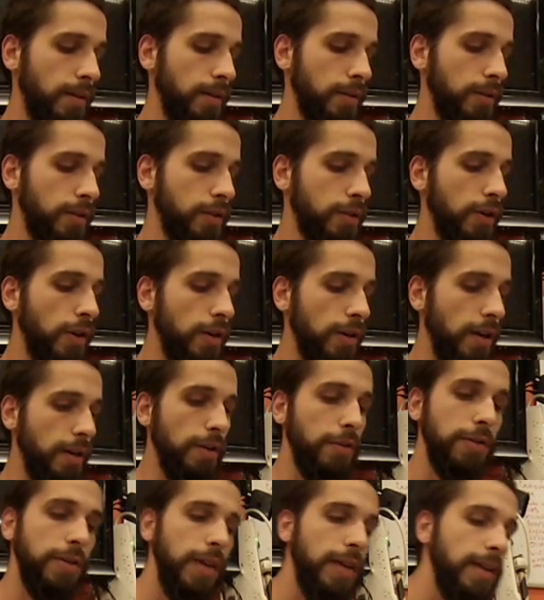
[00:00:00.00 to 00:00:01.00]
start
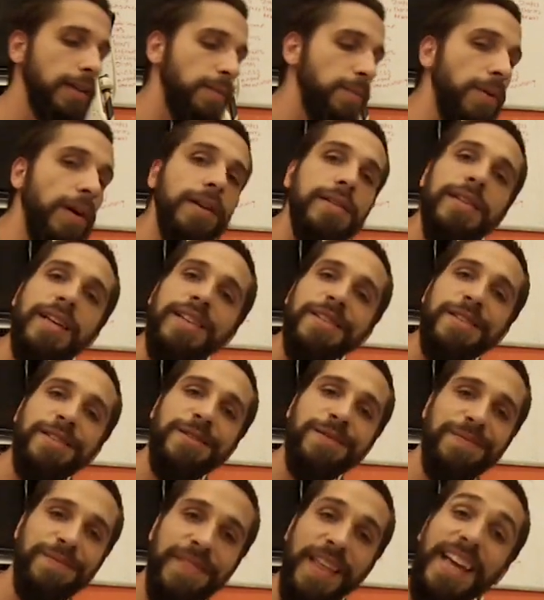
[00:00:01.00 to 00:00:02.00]
understanding the
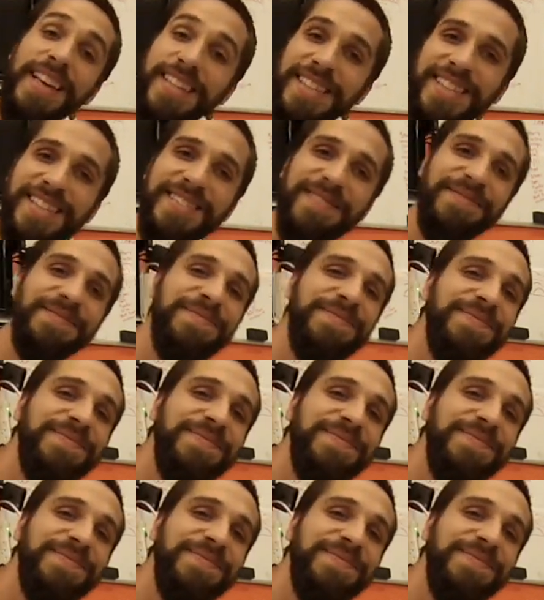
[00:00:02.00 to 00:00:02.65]
process. Thanks.